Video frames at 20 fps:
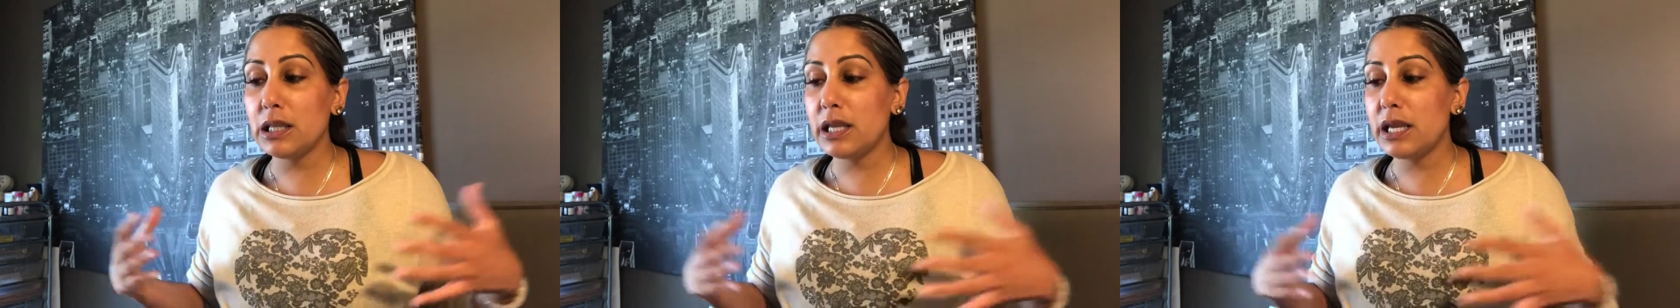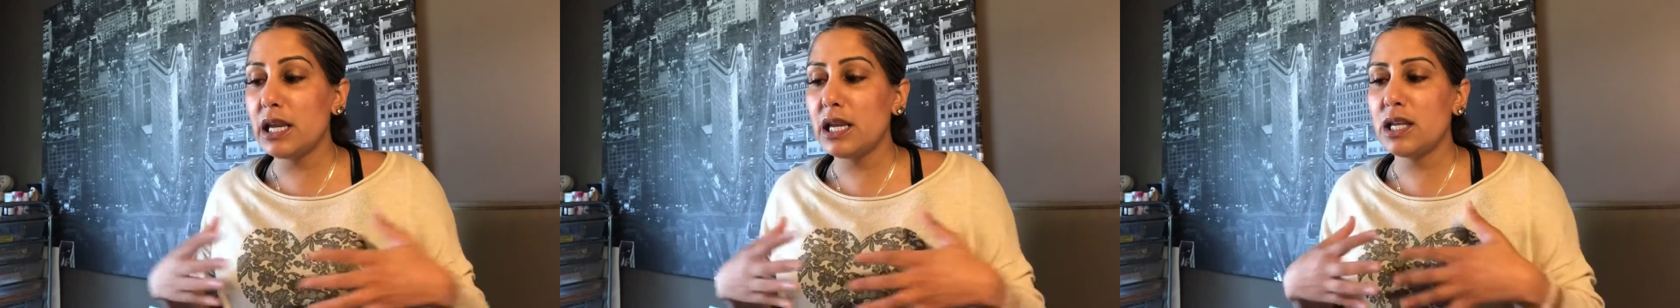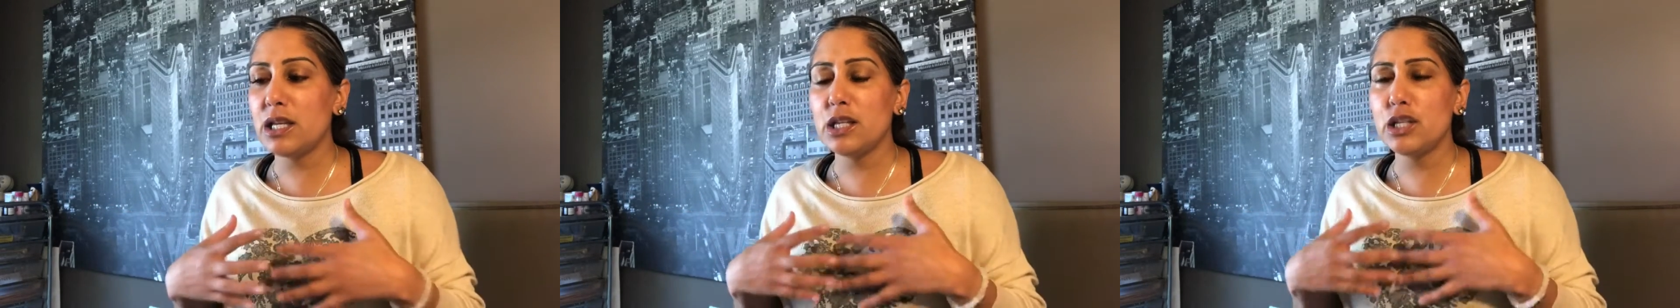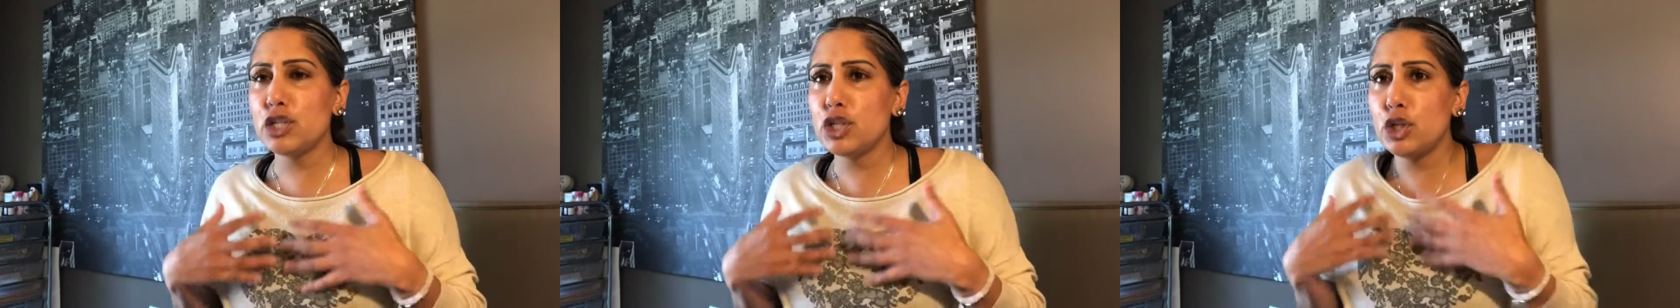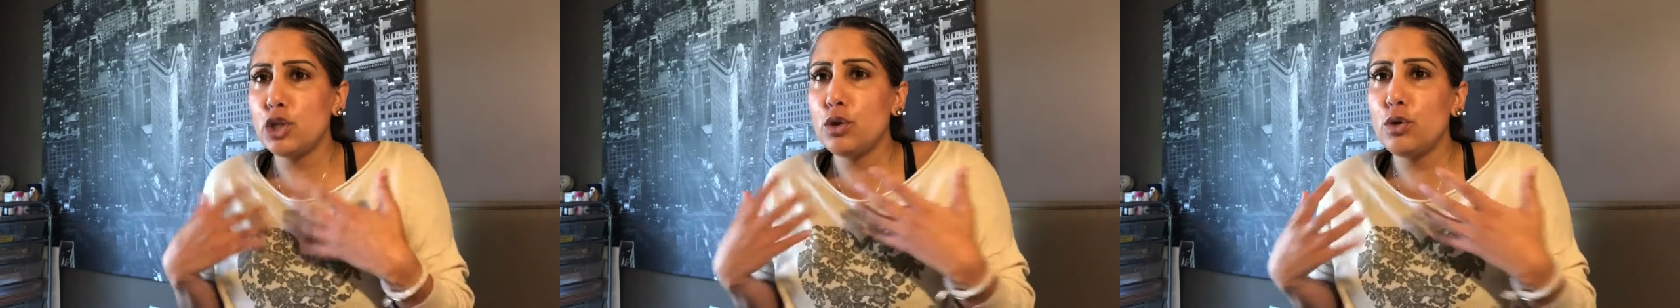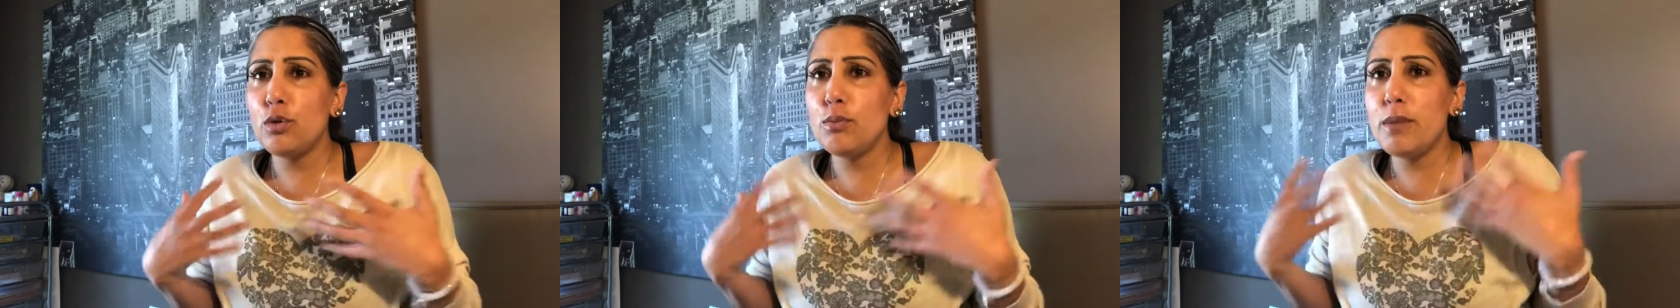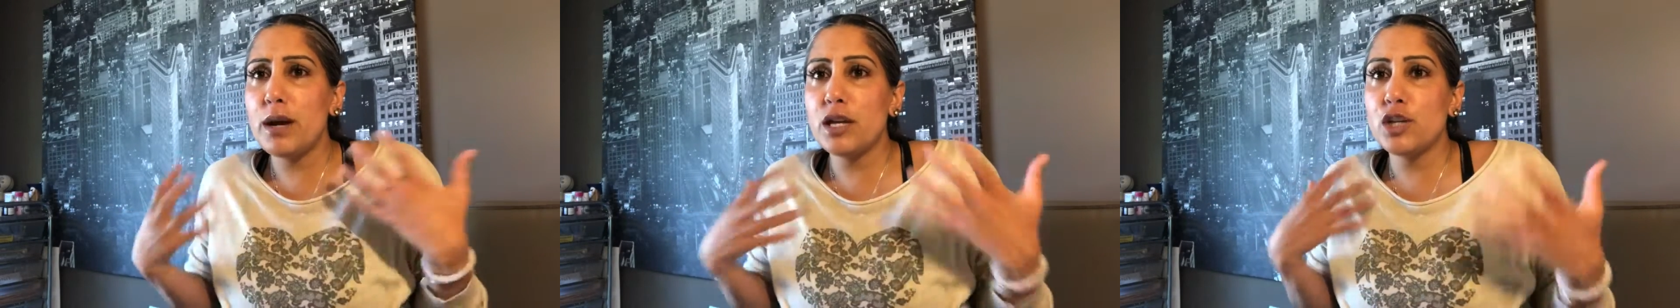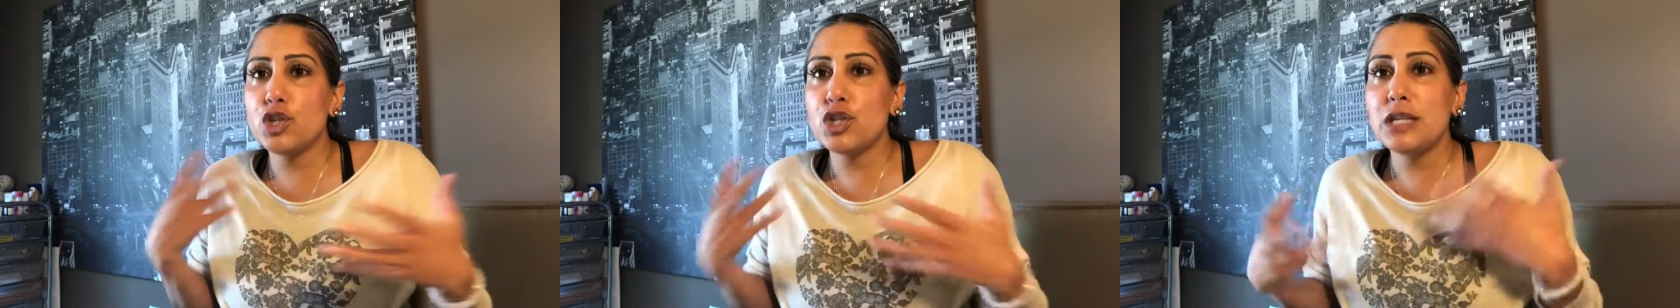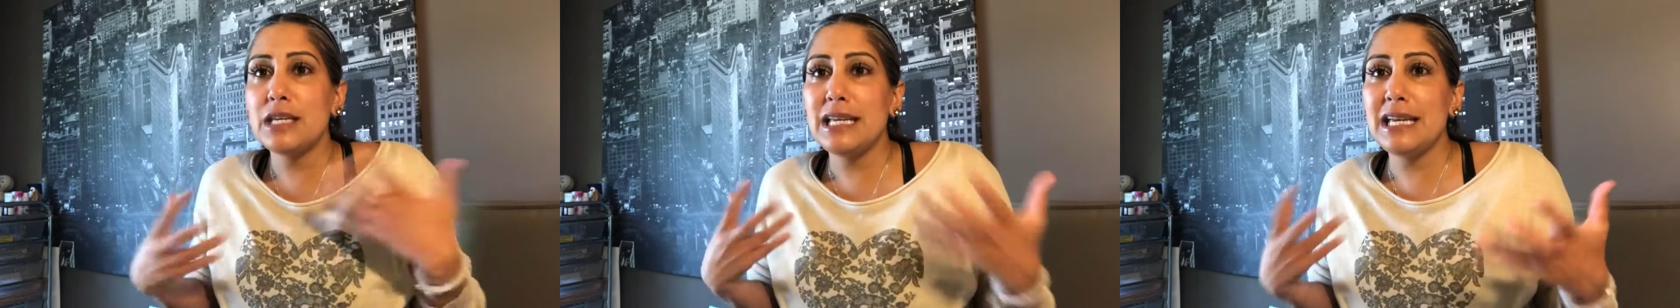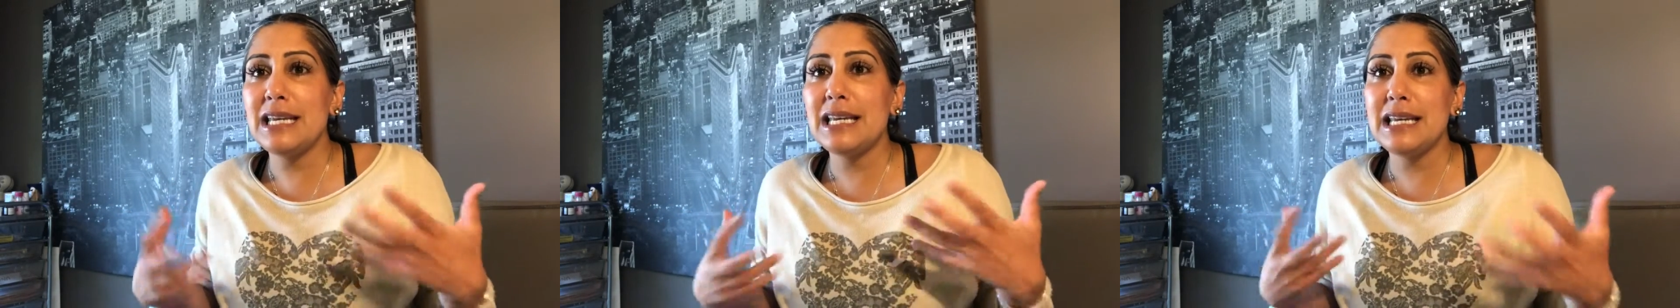like too much
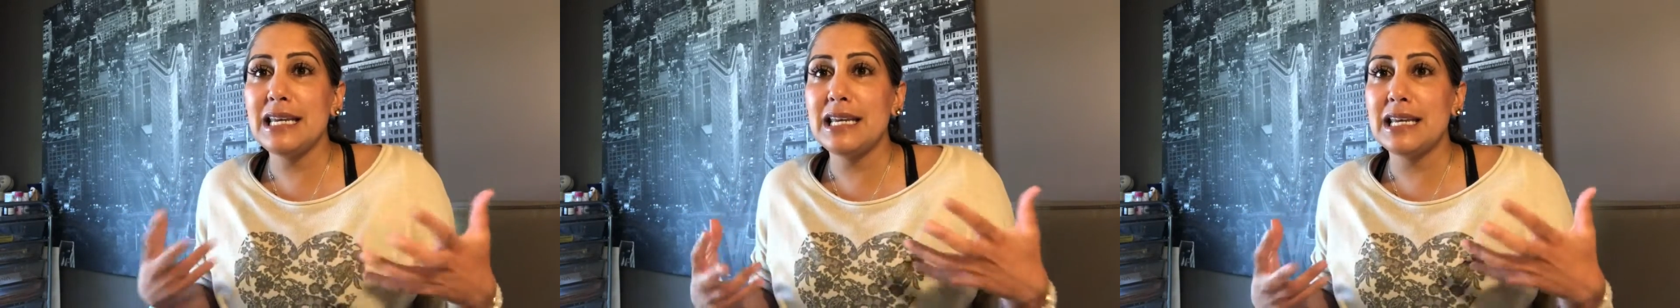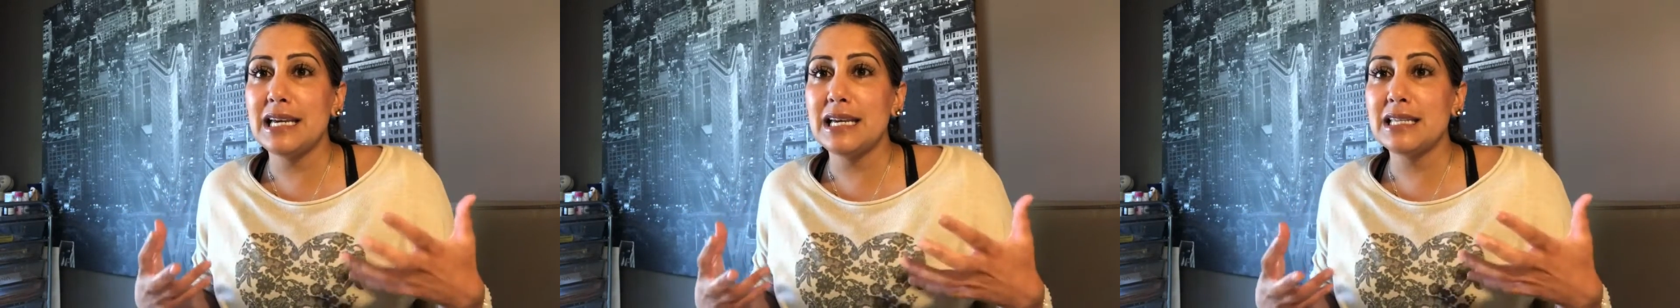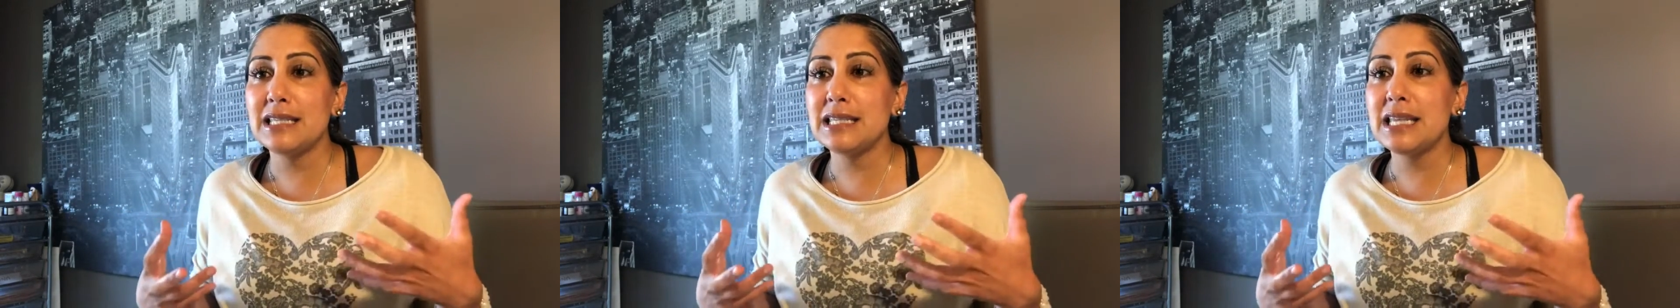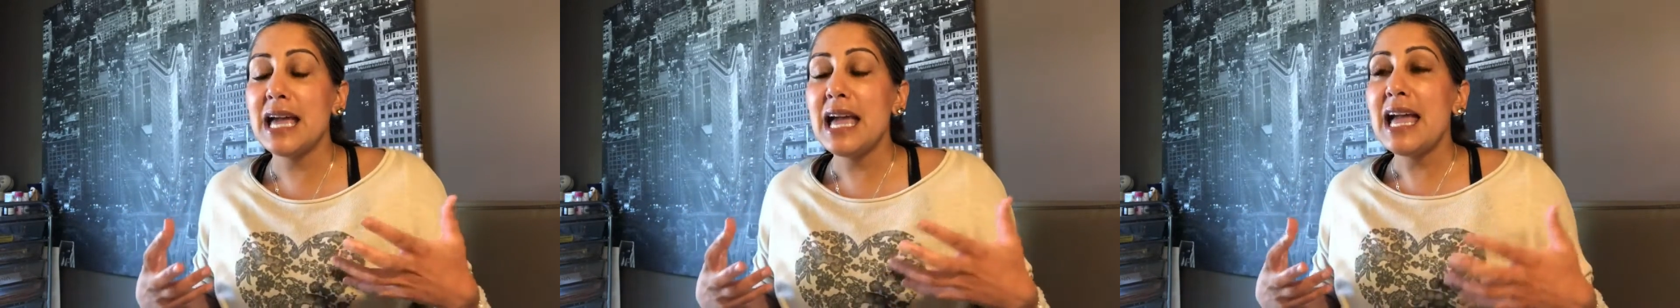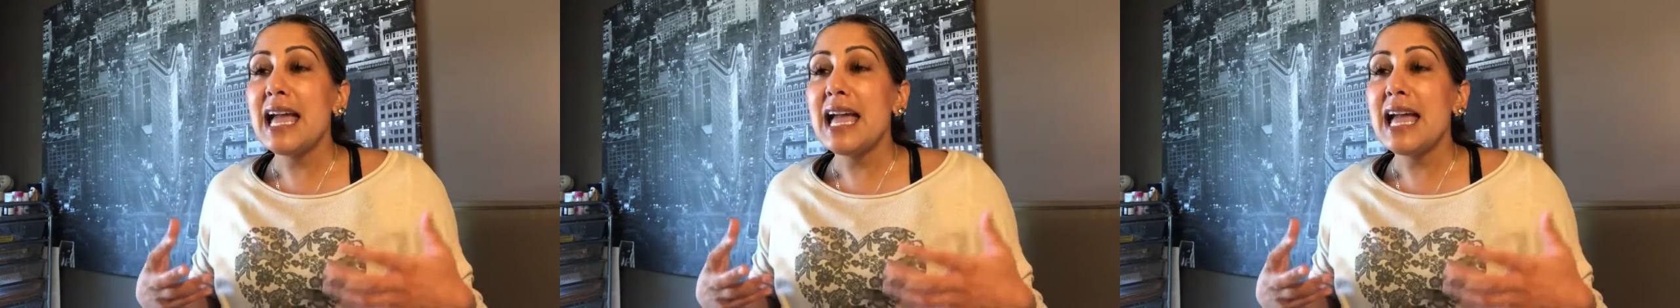neediness.